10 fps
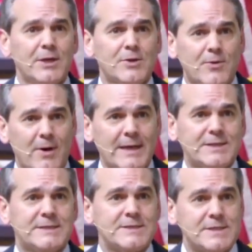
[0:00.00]
Look at
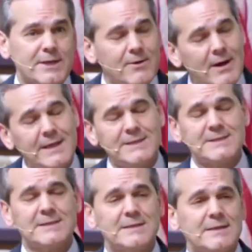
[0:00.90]
Christ and say,
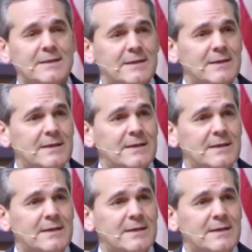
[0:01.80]
Christ,